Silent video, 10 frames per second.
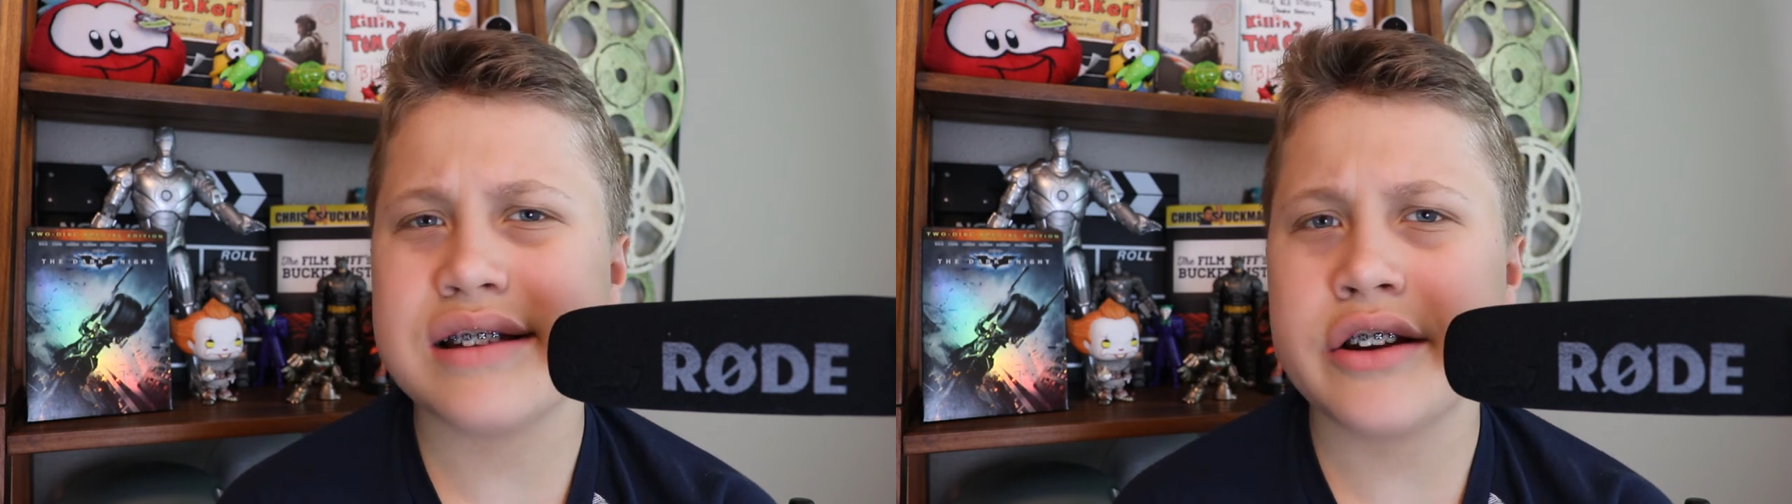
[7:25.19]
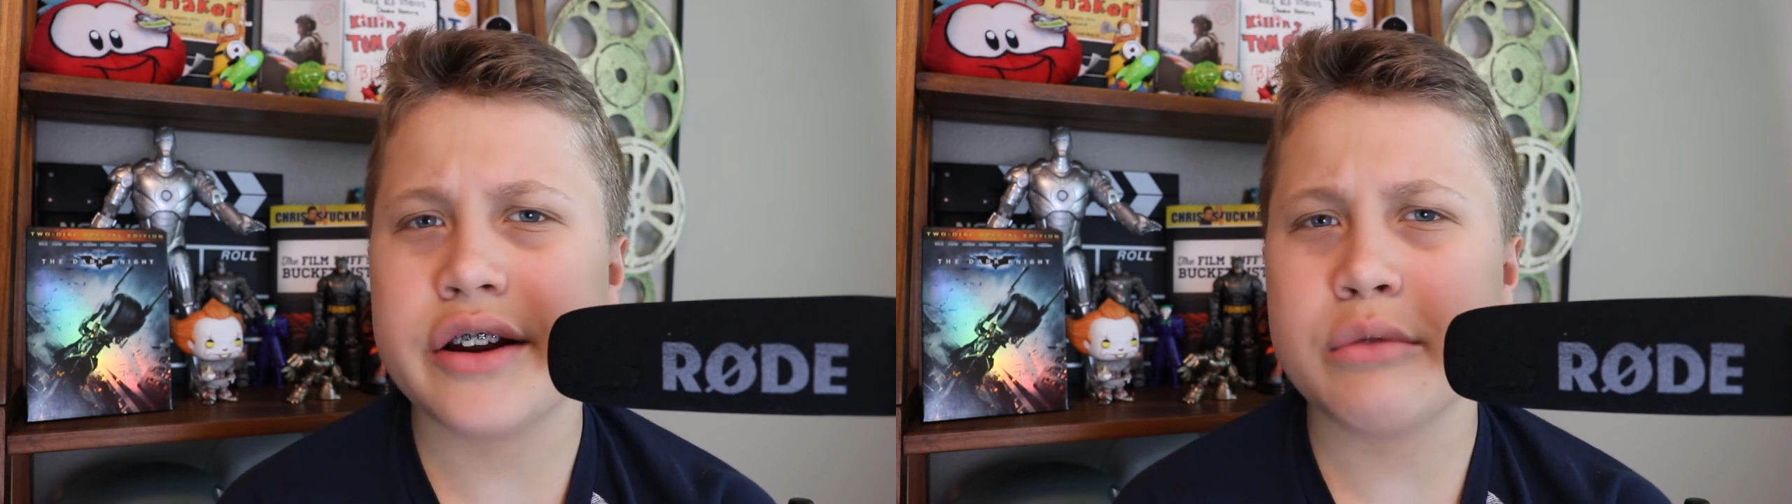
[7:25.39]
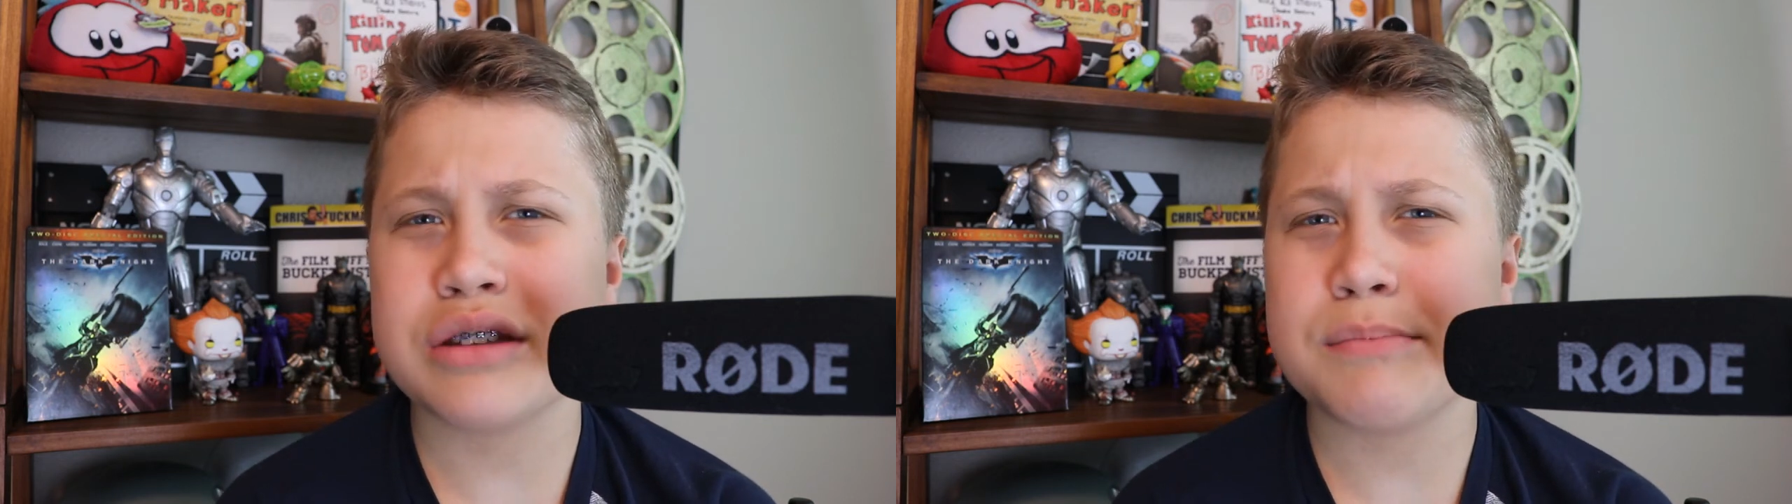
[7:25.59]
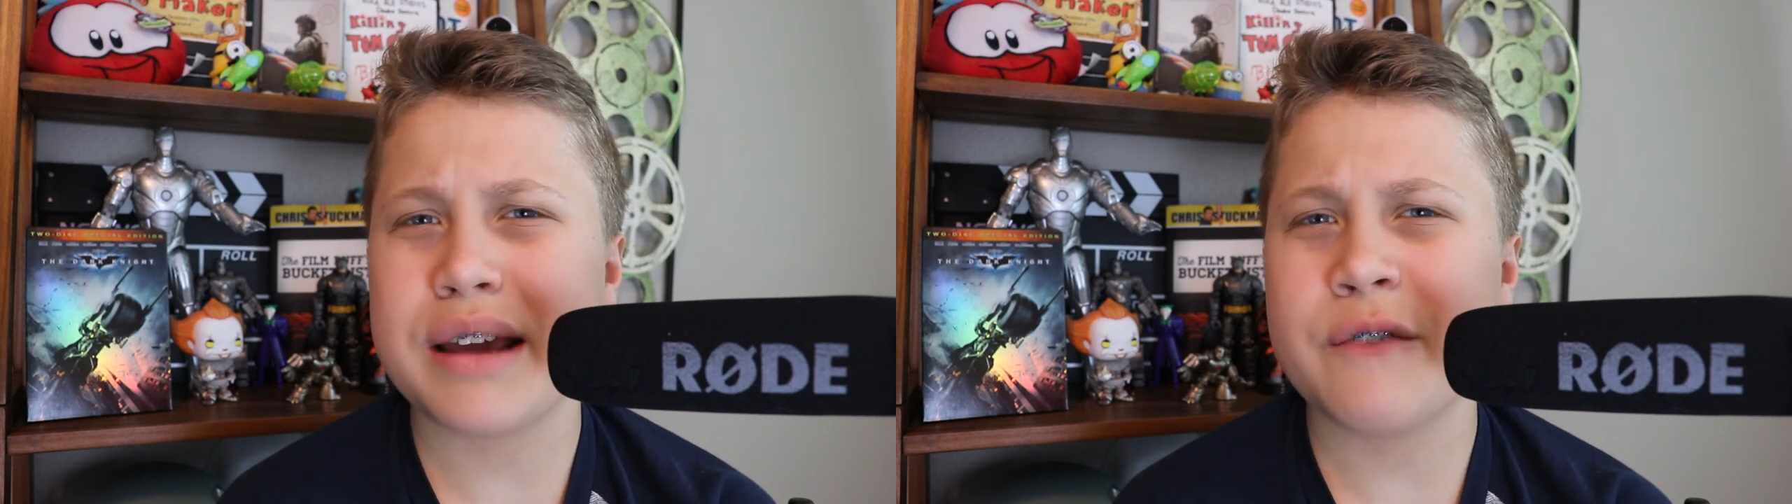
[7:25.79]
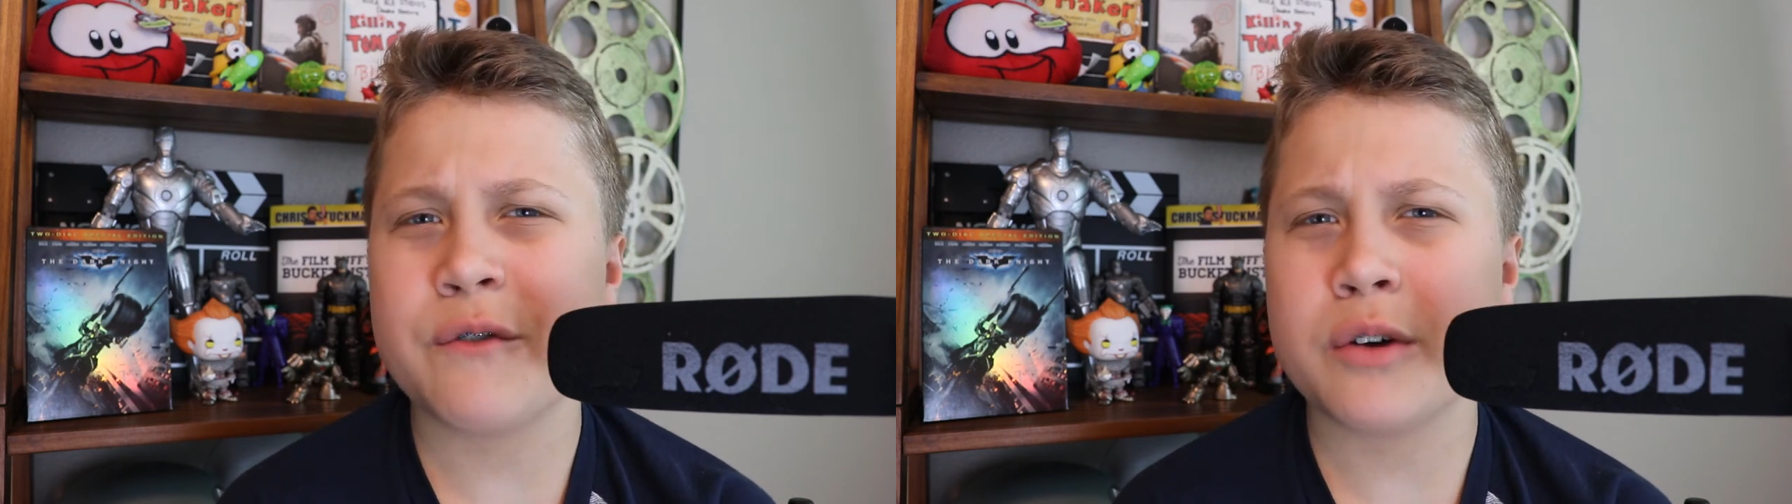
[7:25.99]
seen her in was
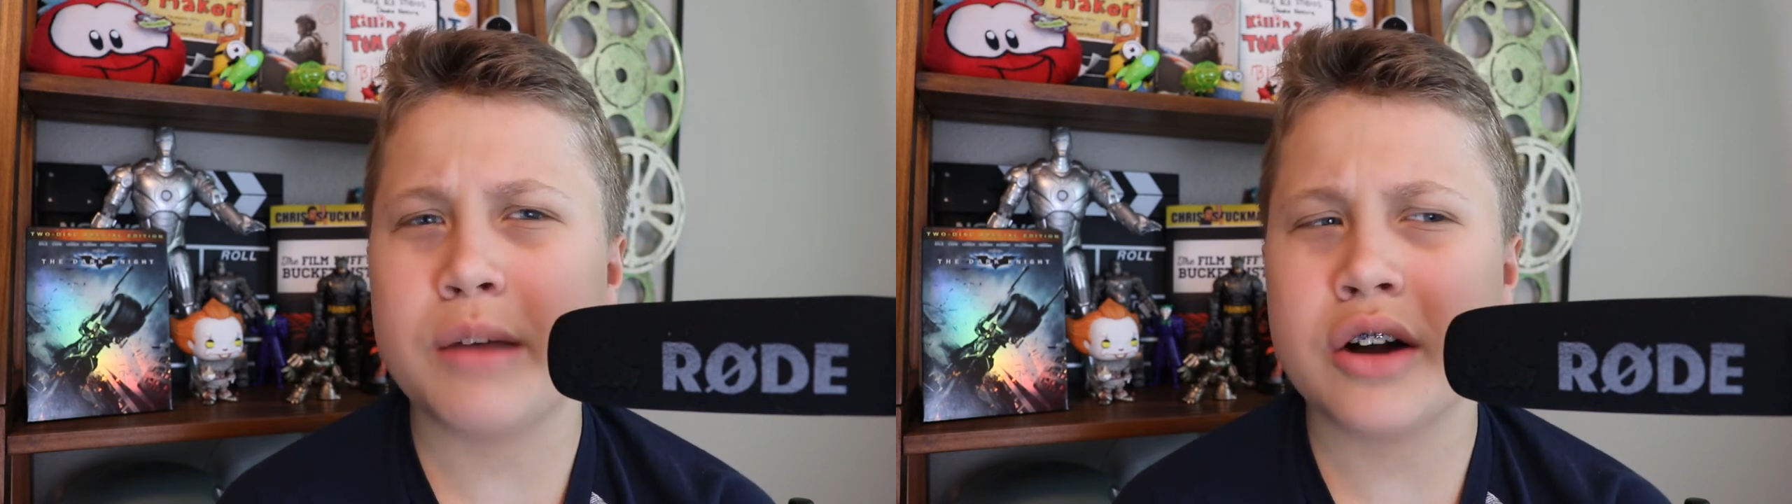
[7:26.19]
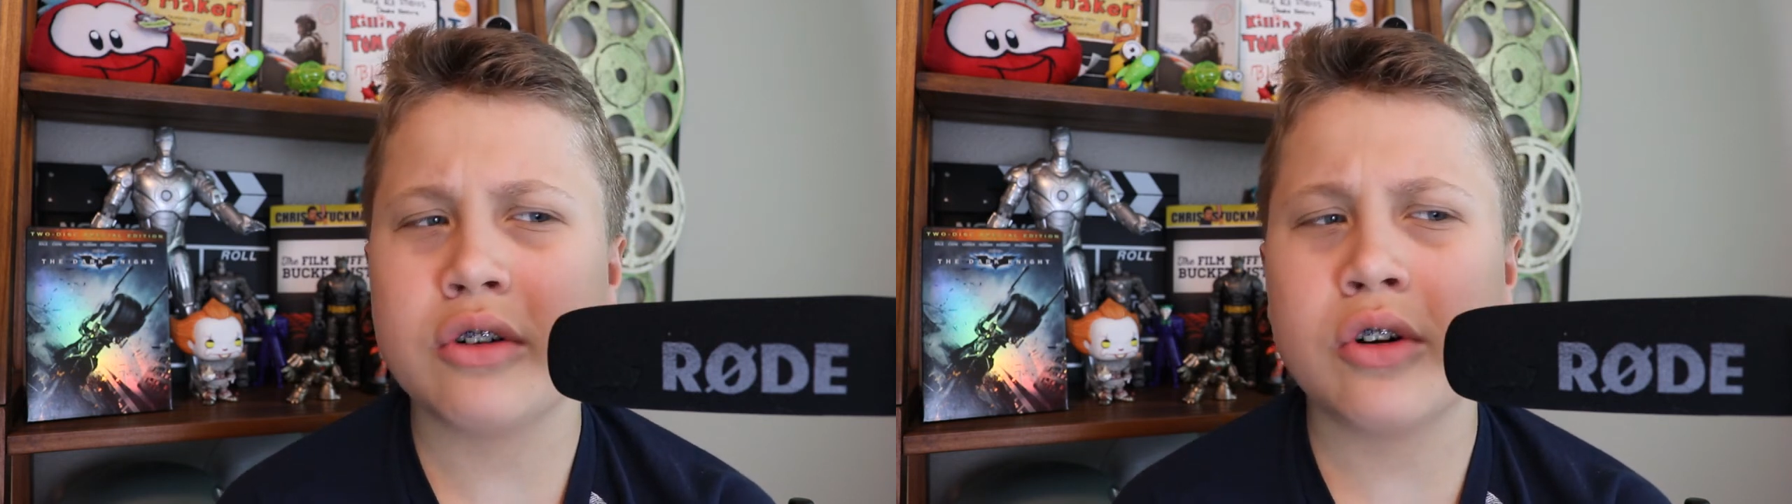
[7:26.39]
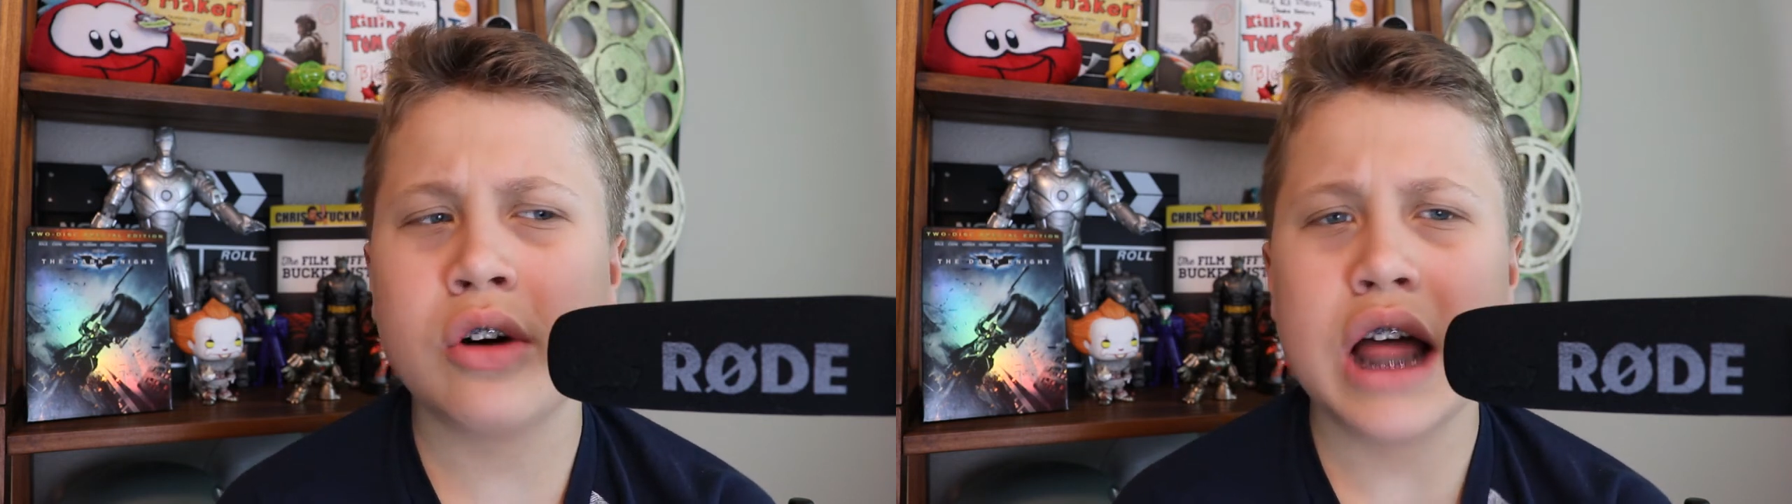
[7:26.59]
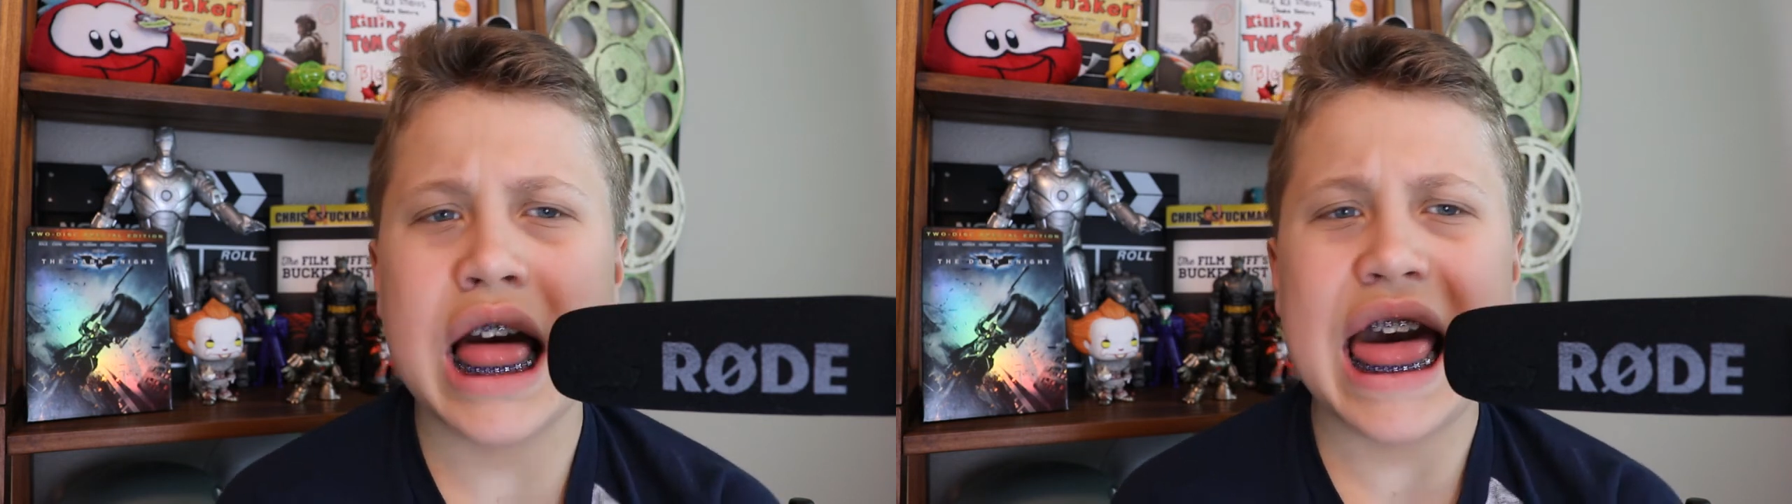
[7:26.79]
Man from U.N.C.L.E.